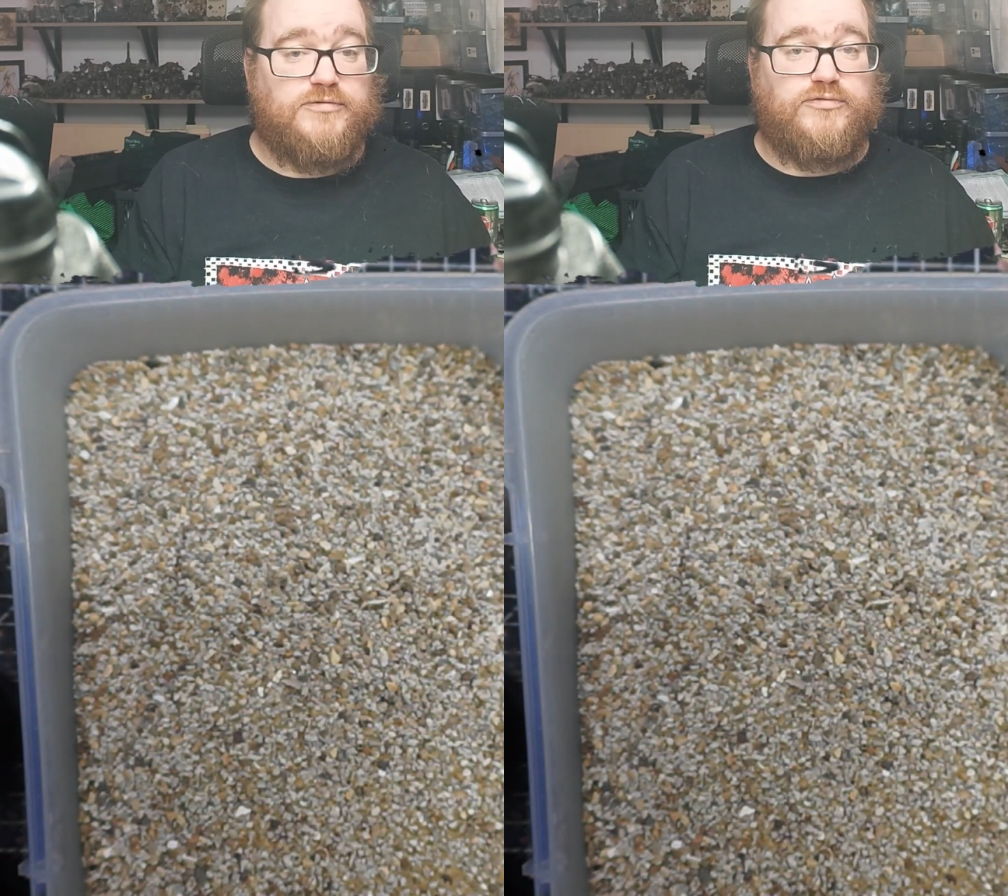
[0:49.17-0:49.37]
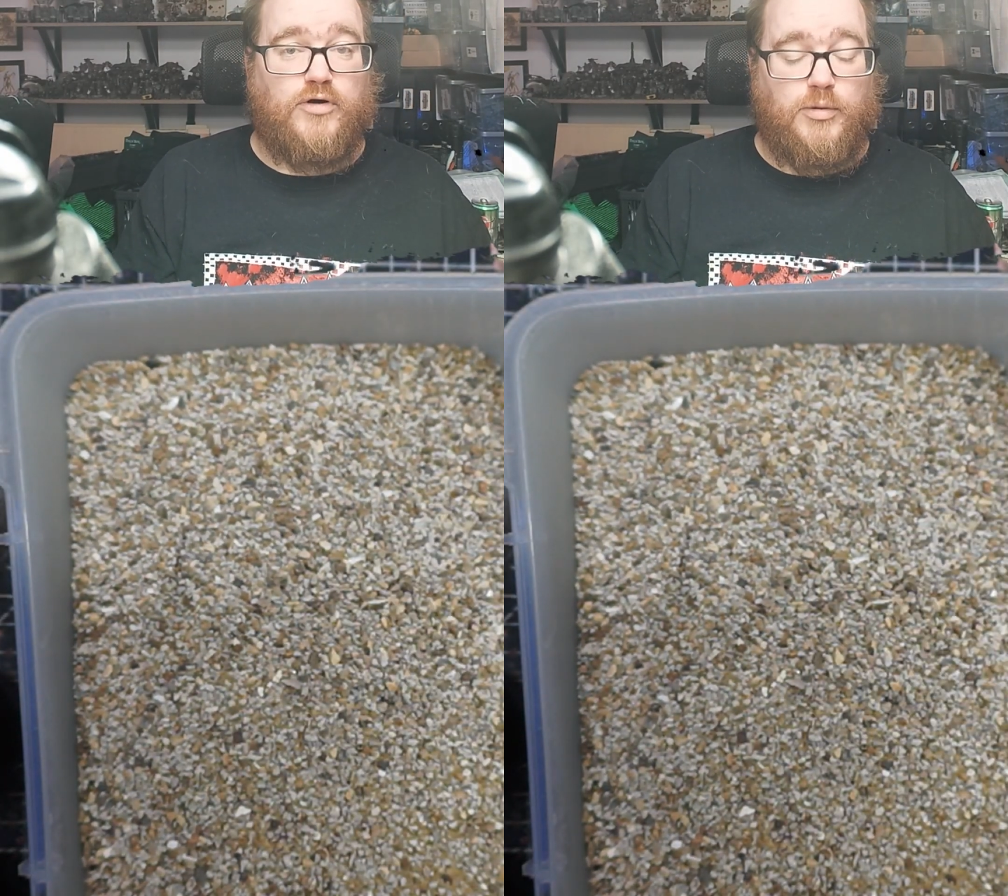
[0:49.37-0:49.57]

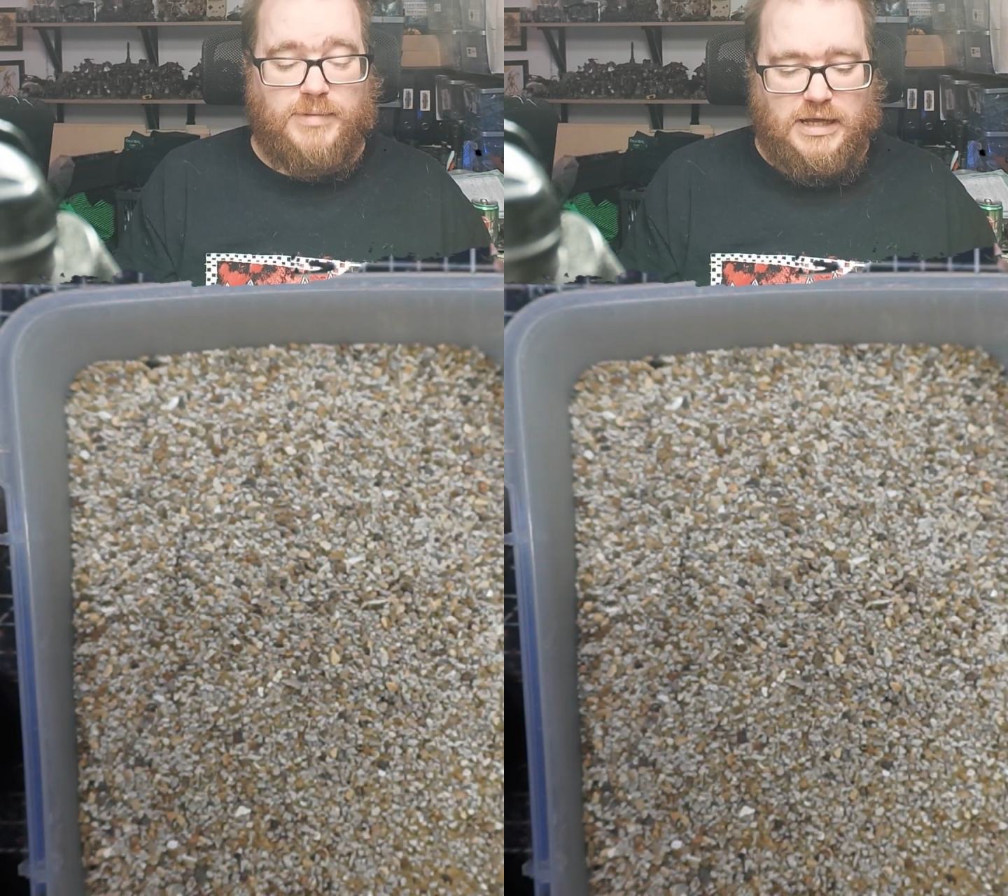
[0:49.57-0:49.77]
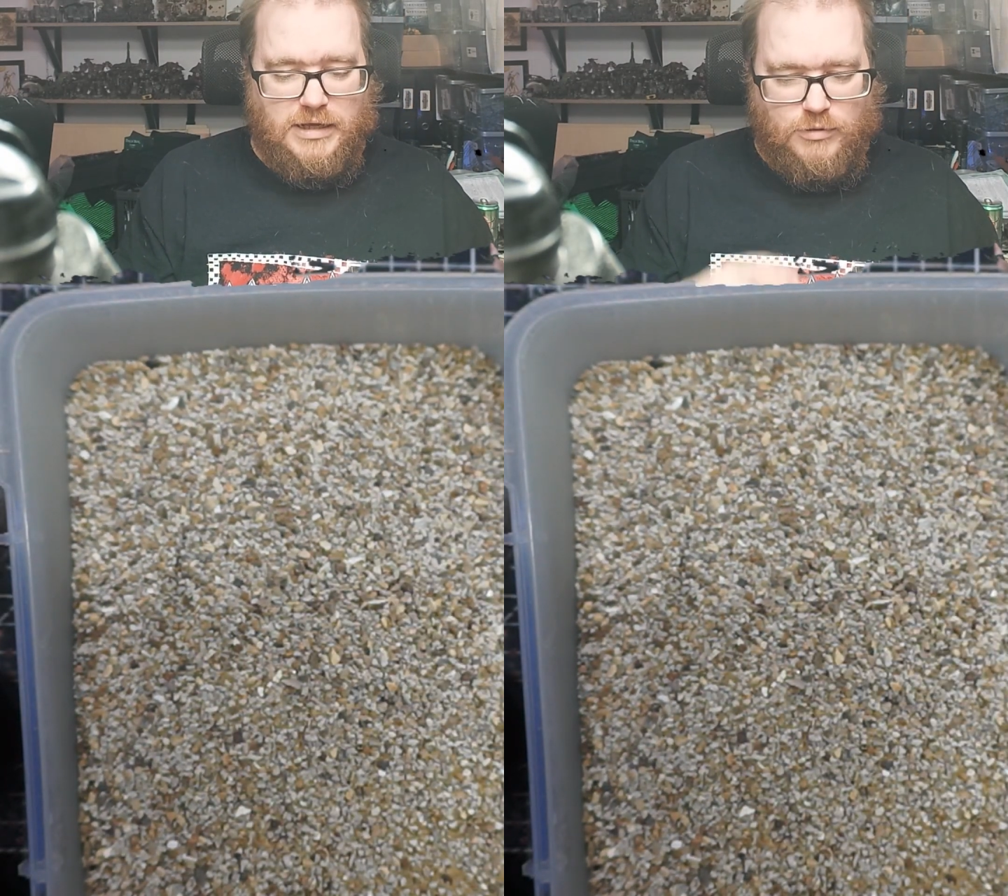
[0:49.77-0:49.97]
from
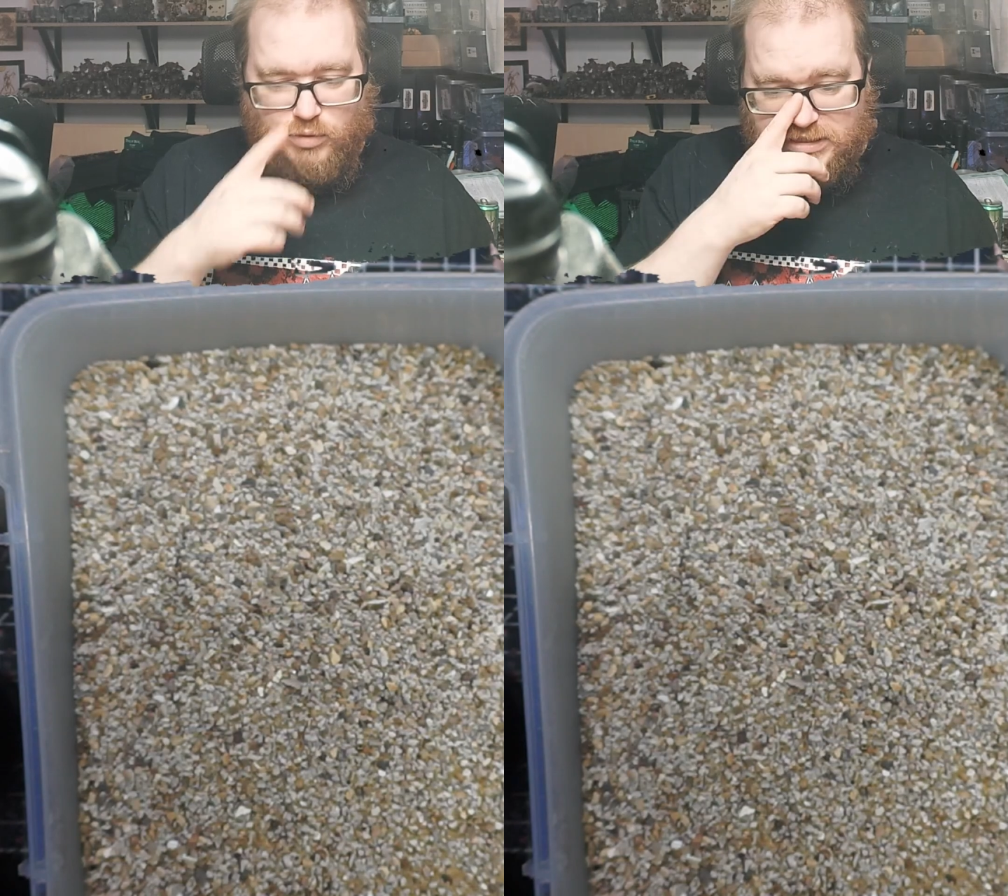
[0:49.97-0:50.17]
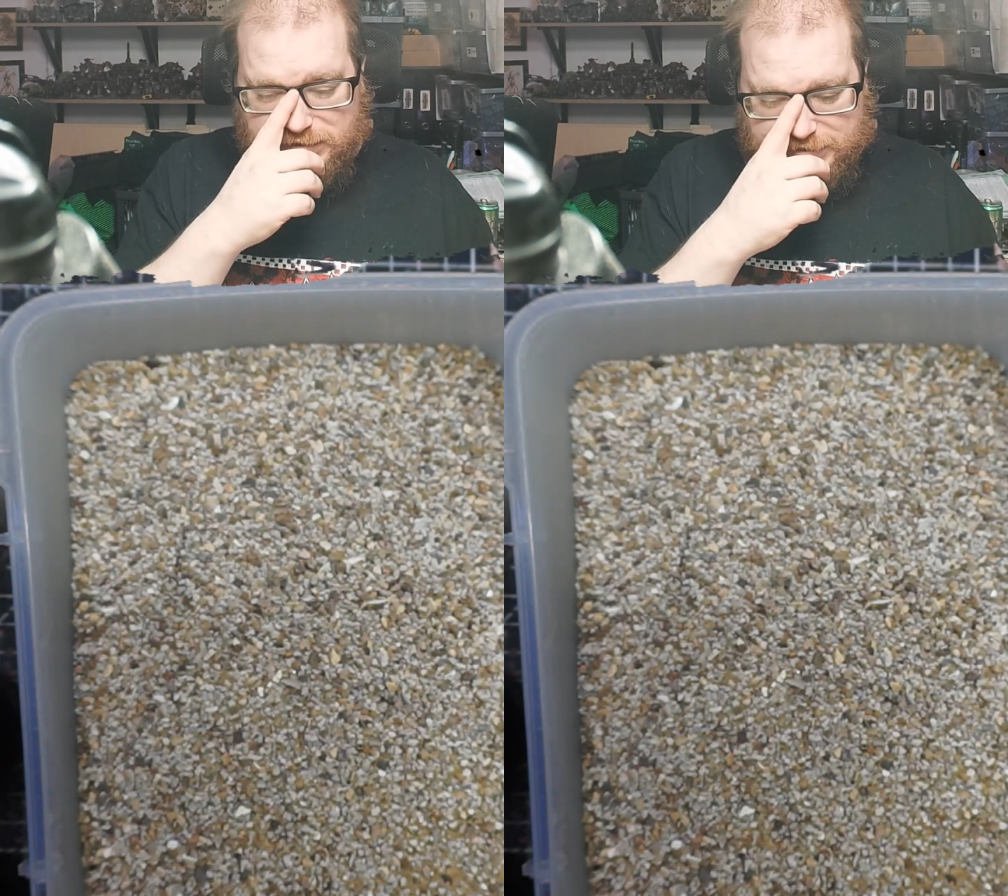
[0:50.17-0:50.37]

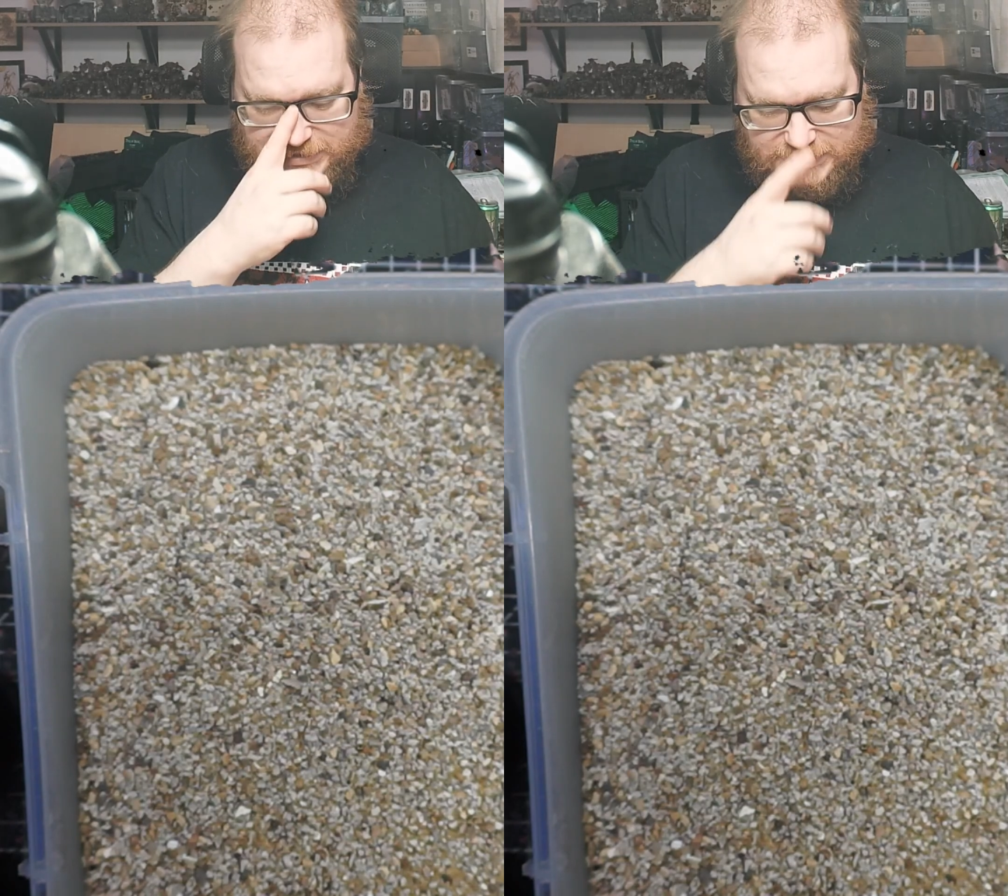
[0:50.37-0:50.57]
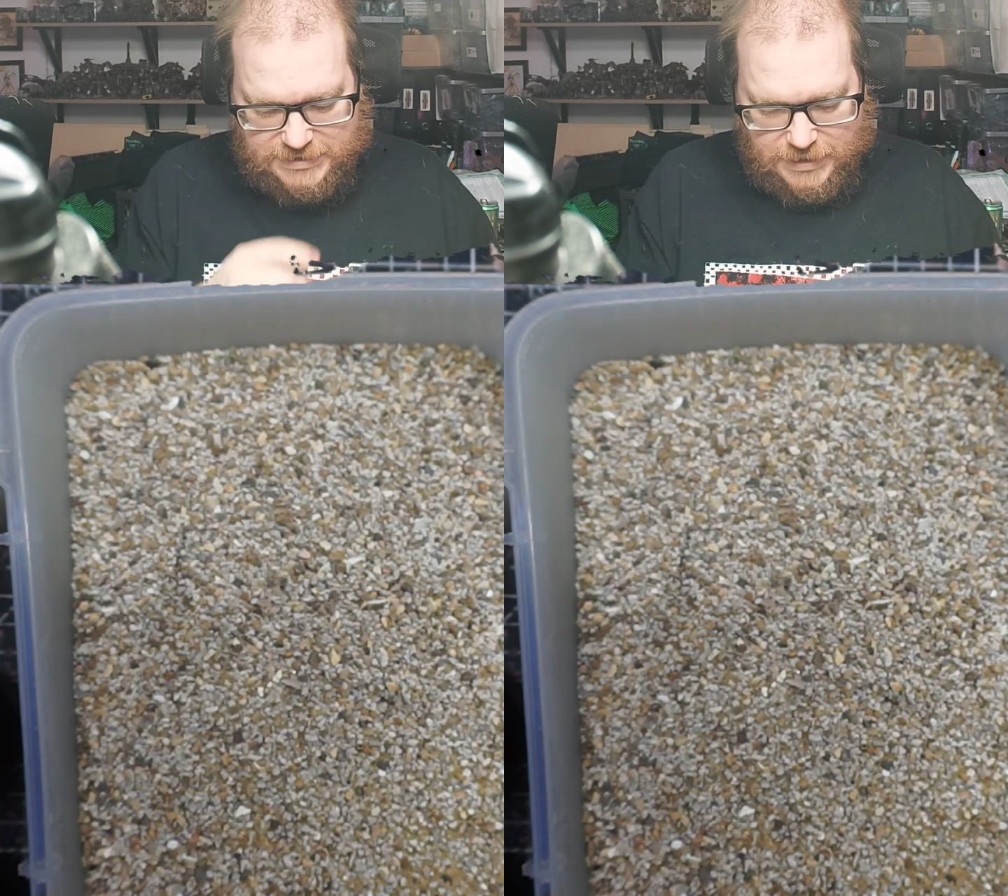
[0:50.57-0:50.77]

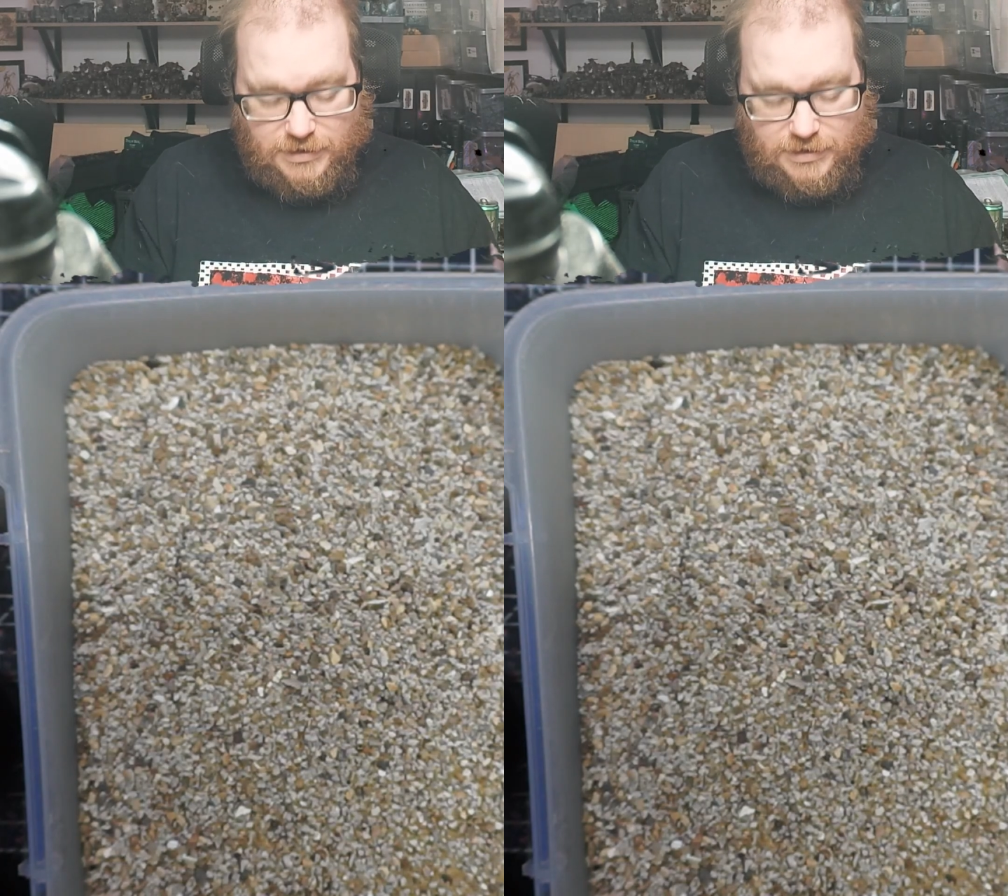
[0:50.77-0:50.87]
Wilkinson's,